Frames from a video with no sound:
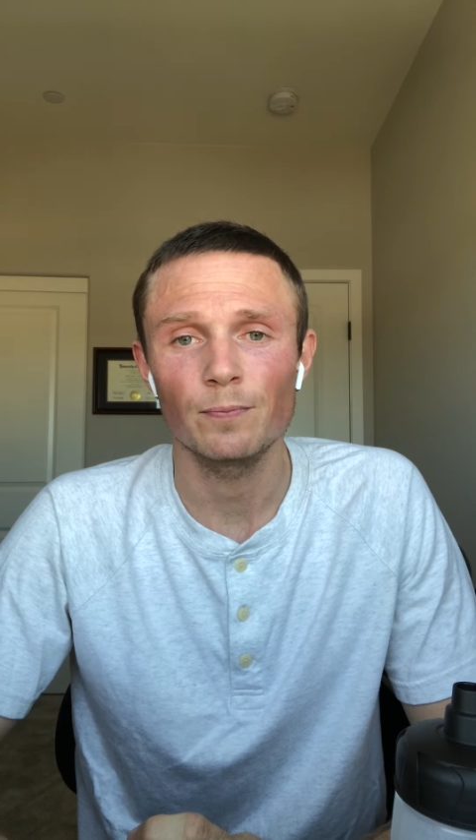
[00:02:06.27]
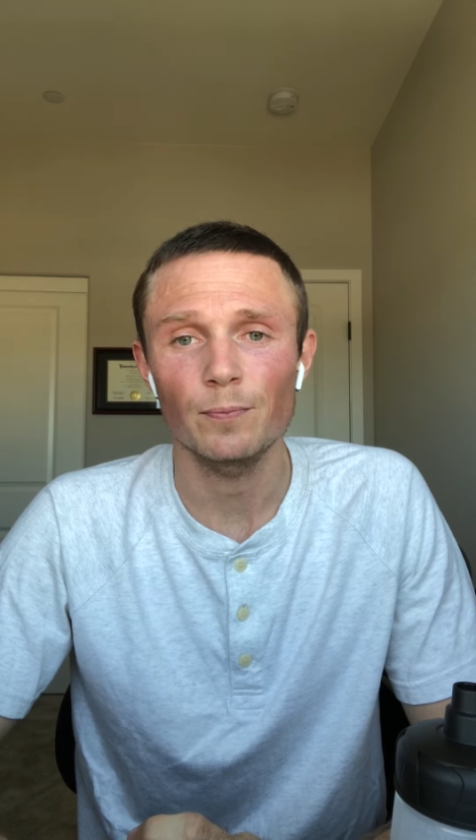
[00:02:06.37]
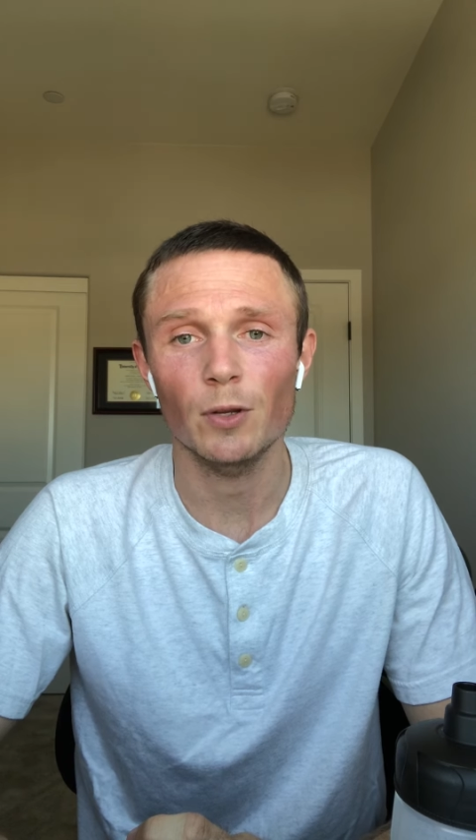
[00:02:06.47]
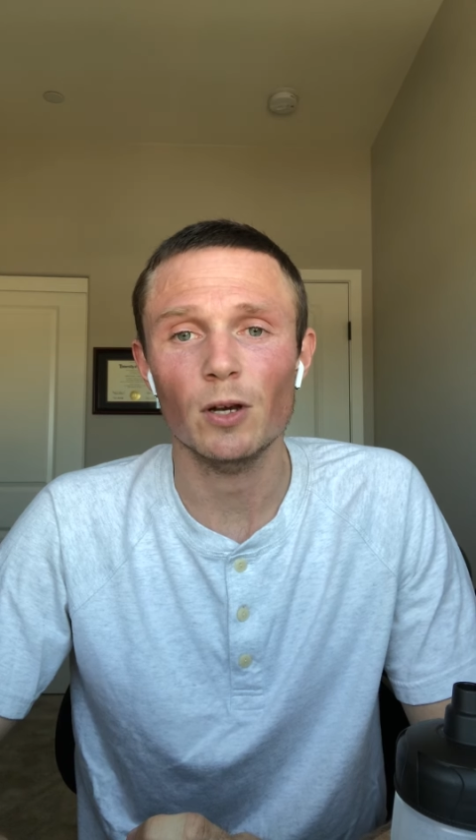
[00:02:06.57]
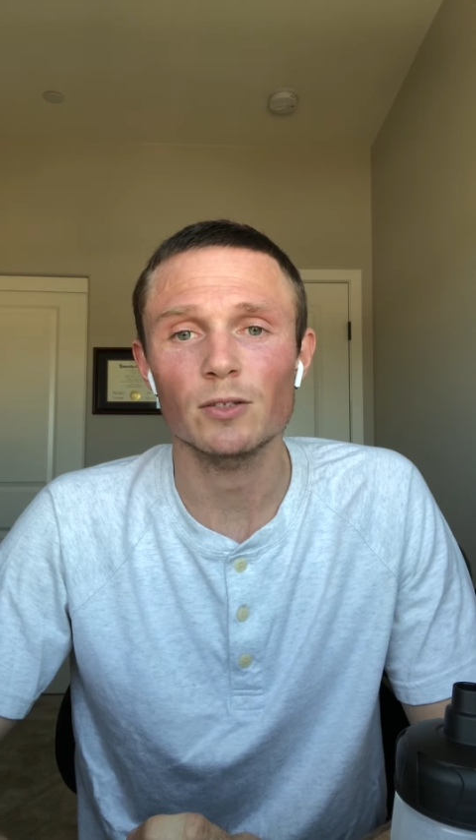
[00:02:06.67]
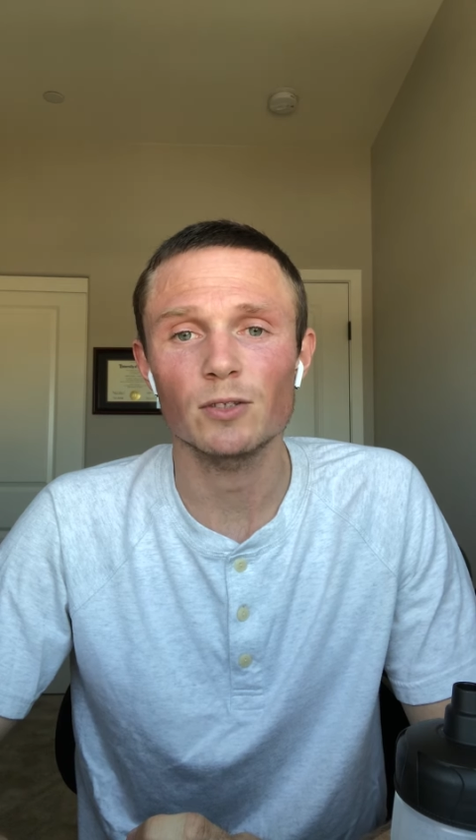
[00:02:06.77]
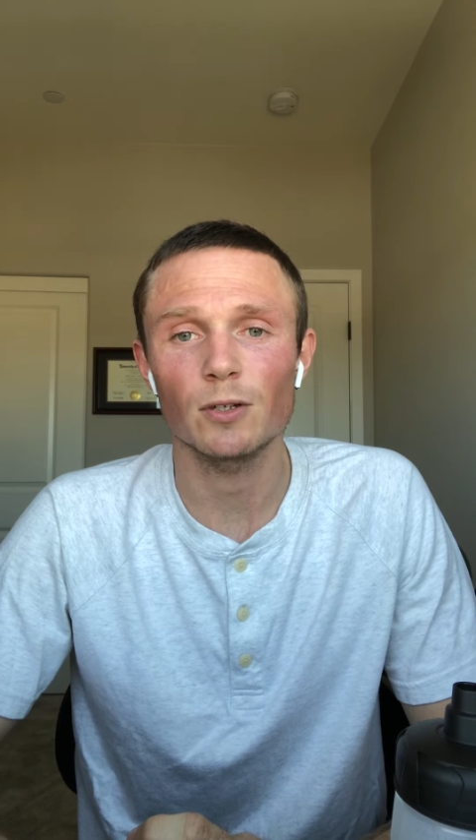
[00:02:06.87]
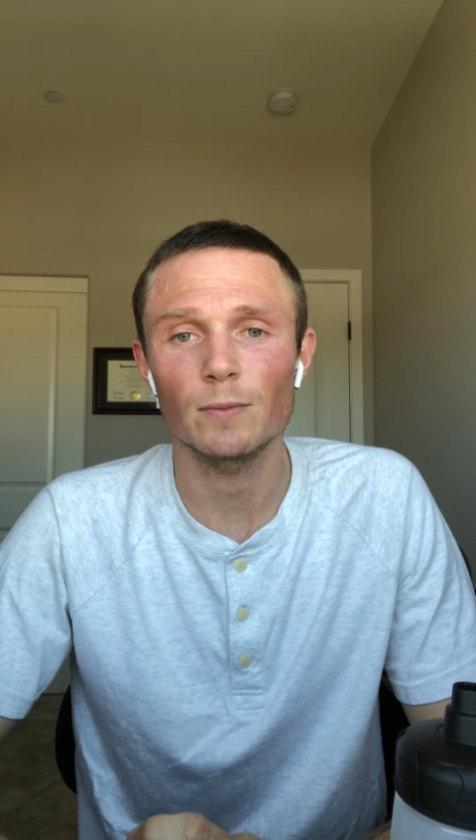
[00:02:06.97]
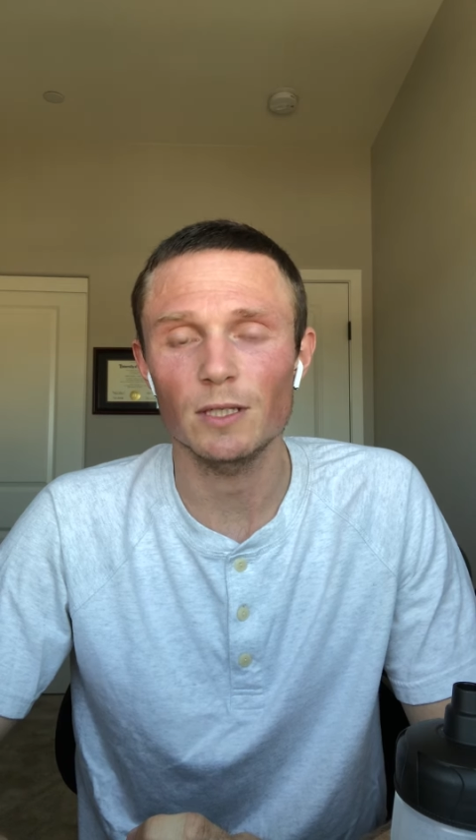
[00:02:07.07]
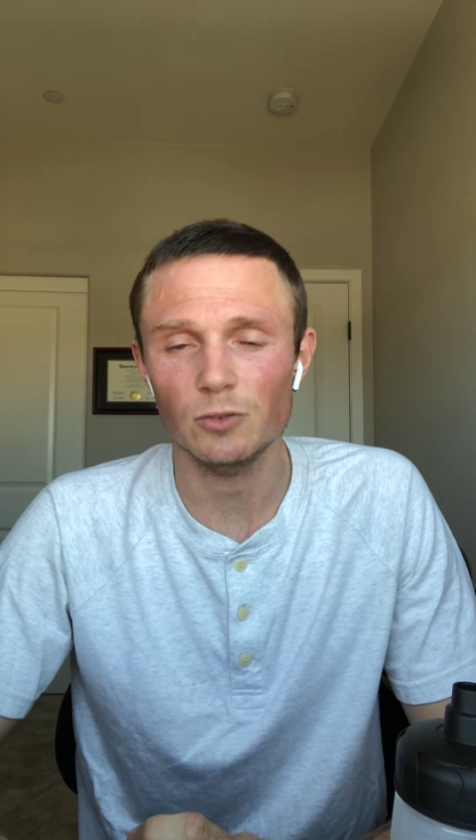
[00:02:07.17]
but also
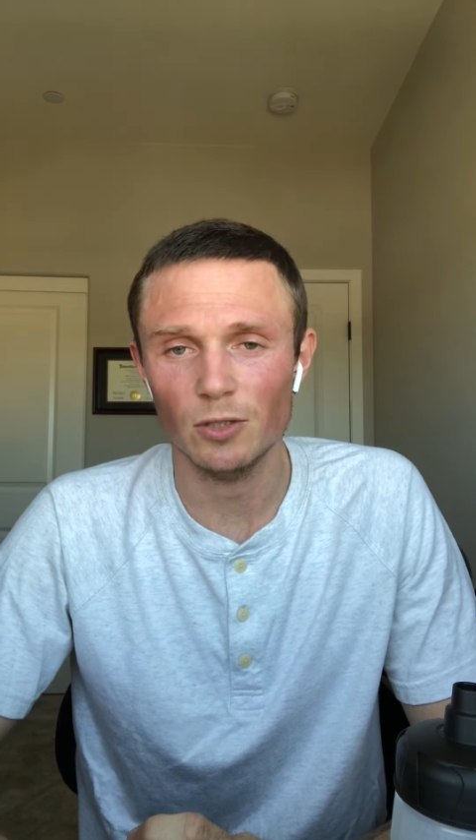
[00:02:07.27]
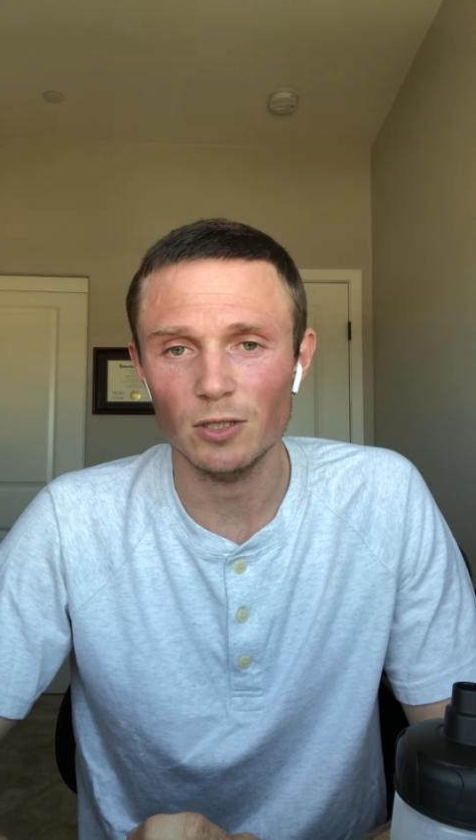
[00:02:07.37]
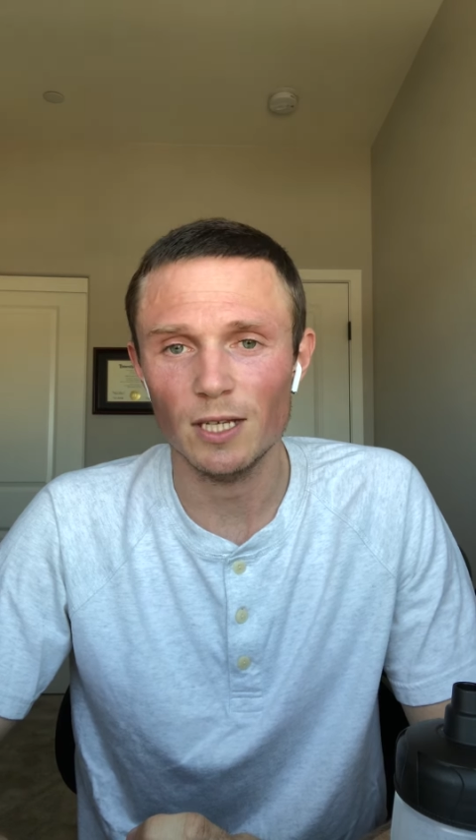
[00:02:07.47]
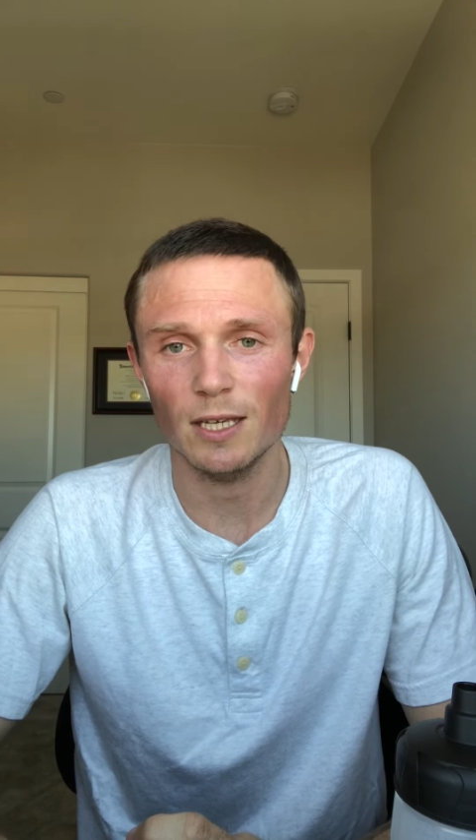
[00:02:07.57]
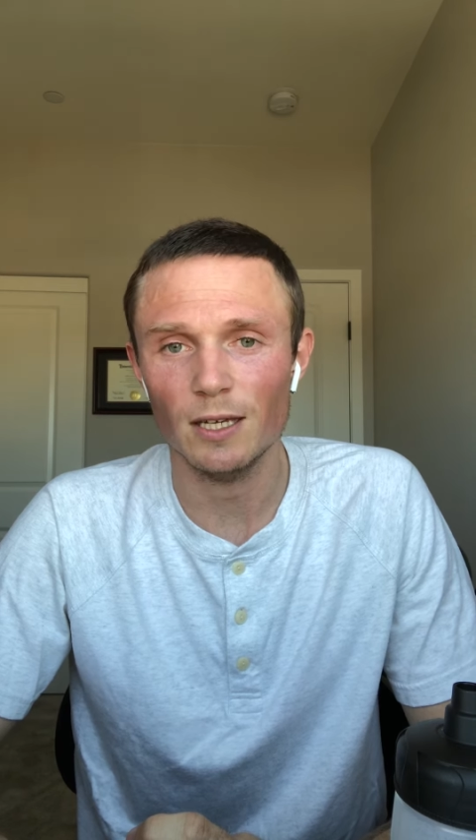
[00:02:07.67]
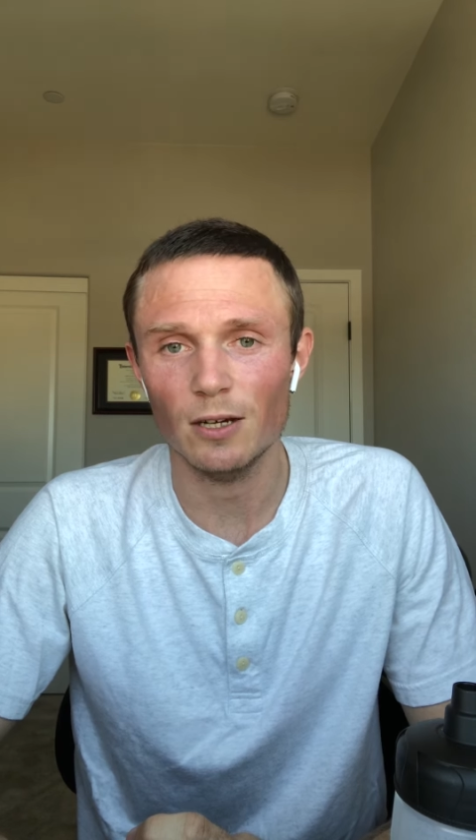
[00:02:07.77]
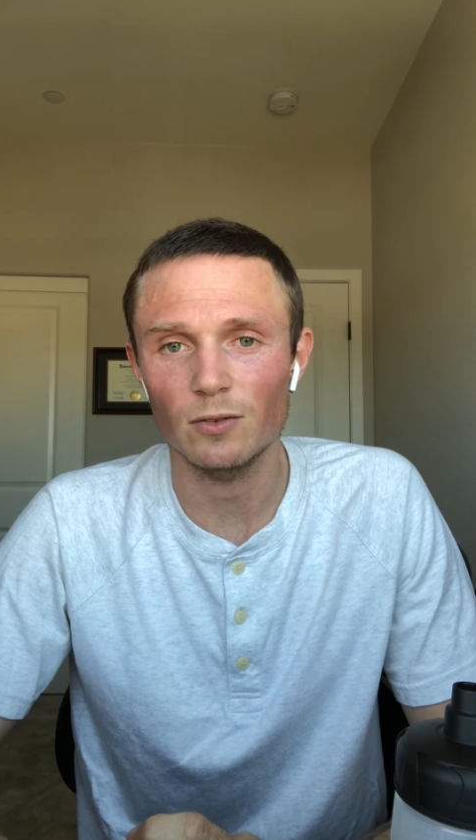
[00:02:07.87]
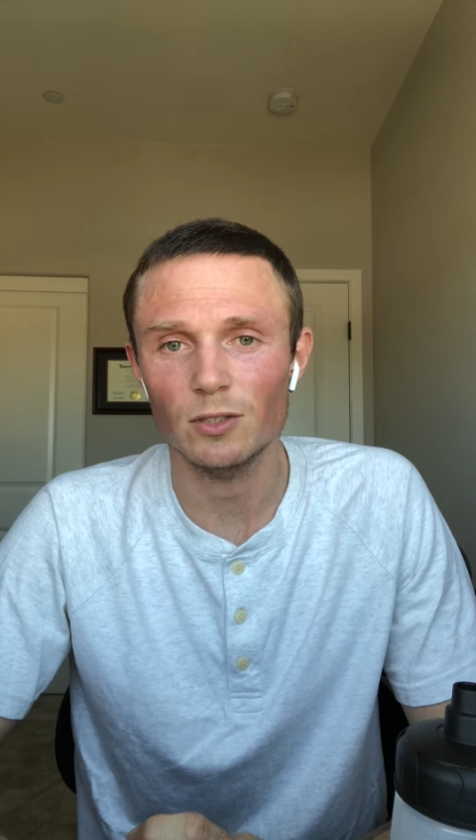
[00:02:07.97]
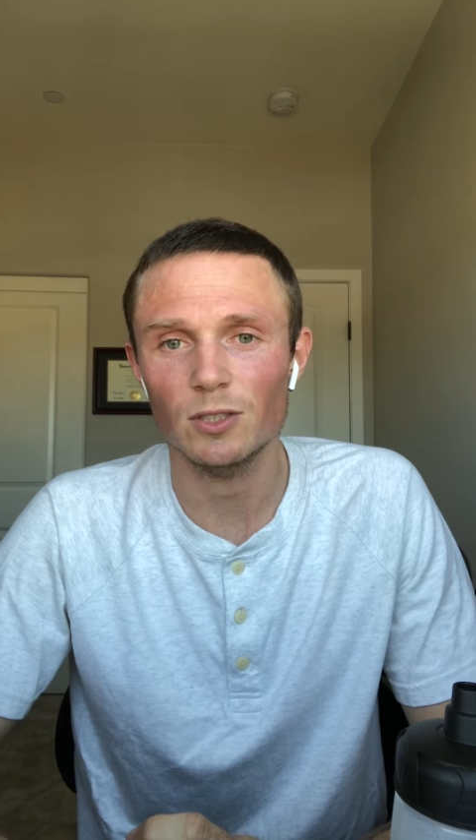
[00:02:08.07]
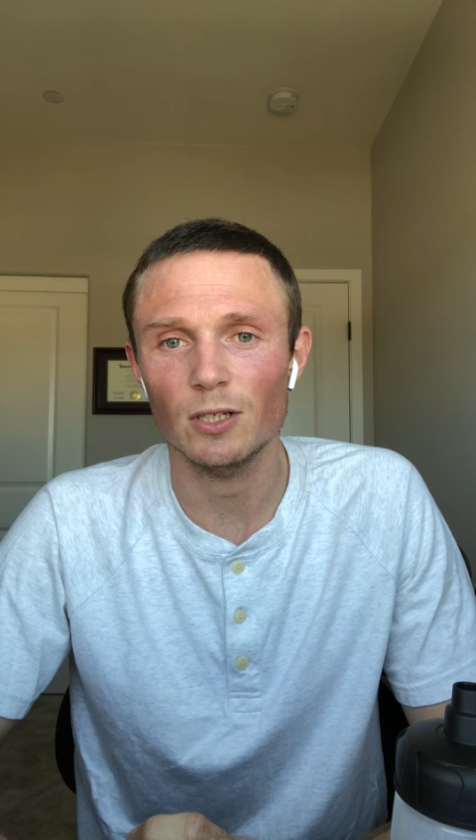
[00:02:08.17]
make sure you're taking care of
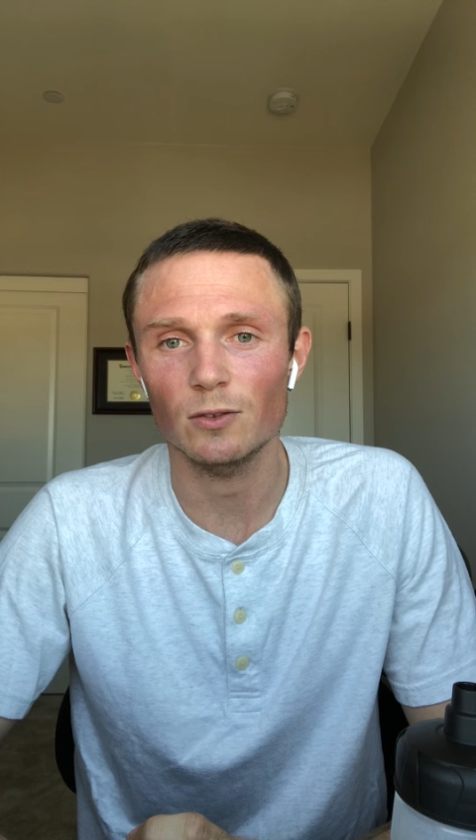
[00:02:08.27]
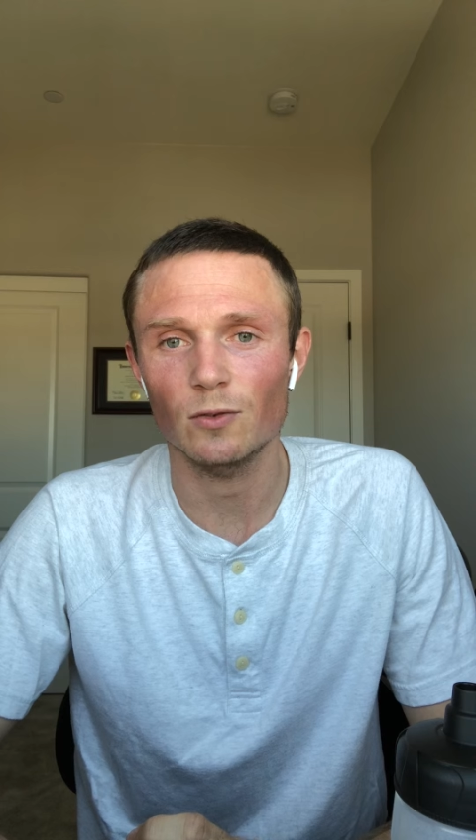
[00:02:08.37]
yourselves